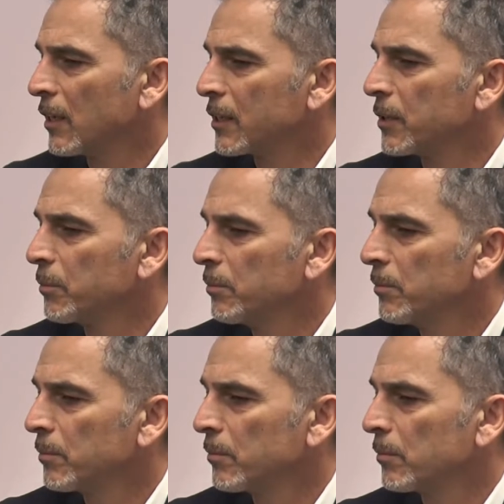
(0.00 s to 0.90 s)

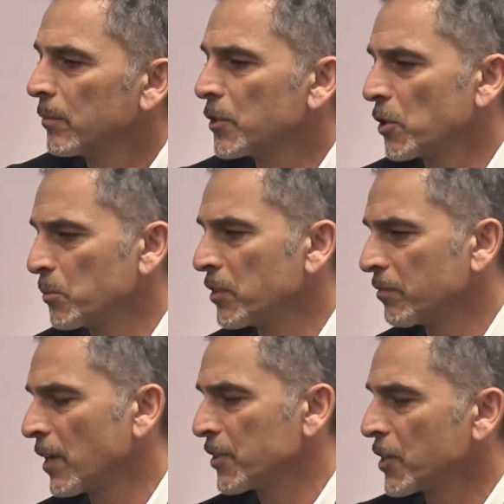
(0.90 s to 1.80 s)
in terms
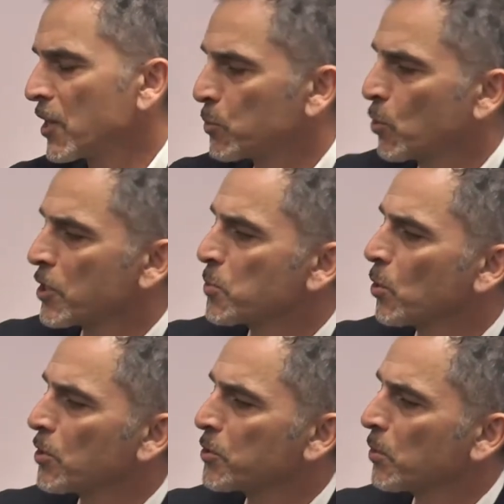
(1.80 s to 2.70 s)
of, as mortgage
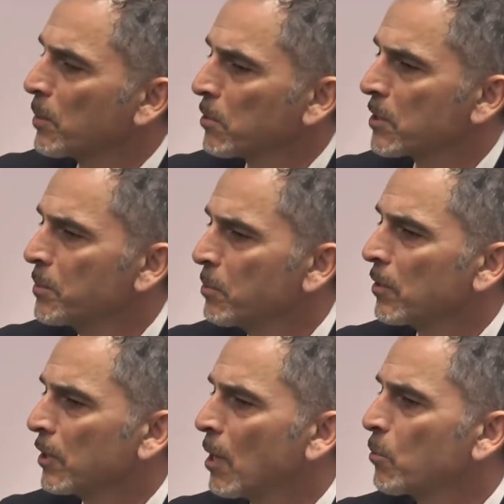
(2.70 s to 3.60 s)
brokers, we're able to be
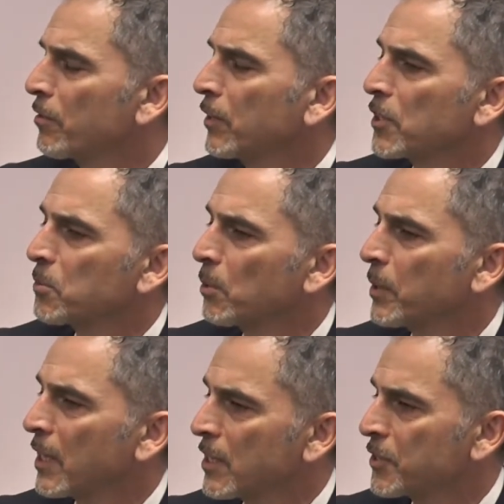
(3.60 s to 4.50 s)
a lot more flexible
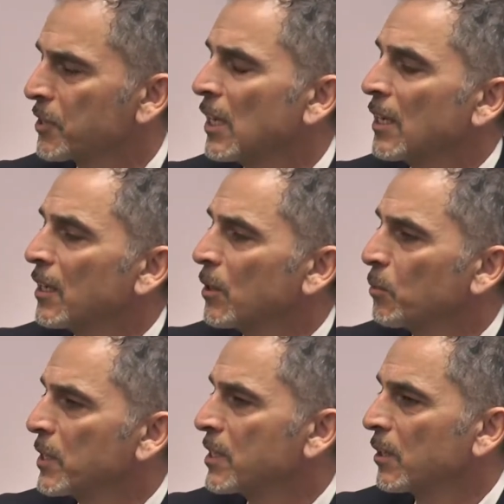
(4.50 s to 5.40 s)
because
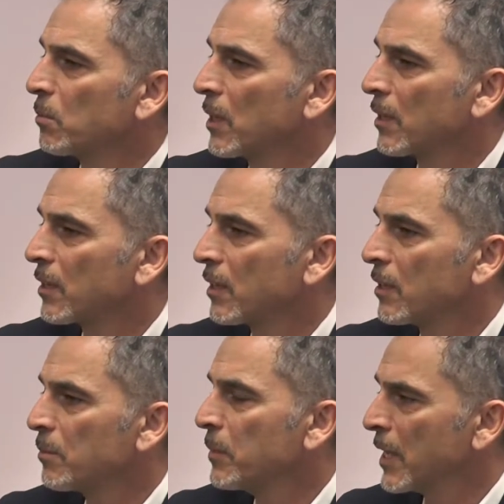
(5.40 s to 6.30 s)
we deal with
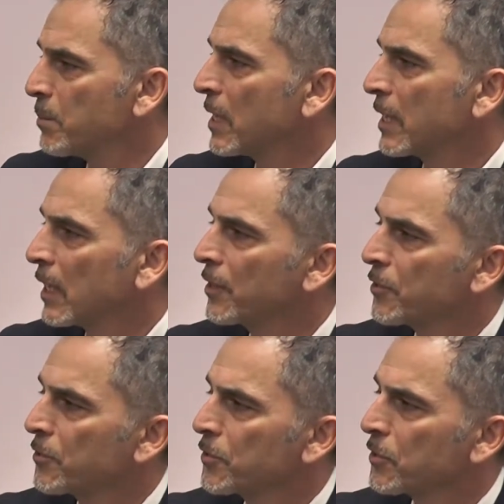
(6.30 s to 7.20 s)
many
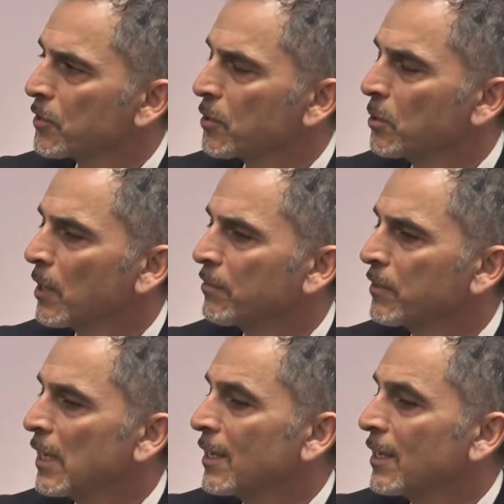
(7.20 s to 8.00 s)
lenders who have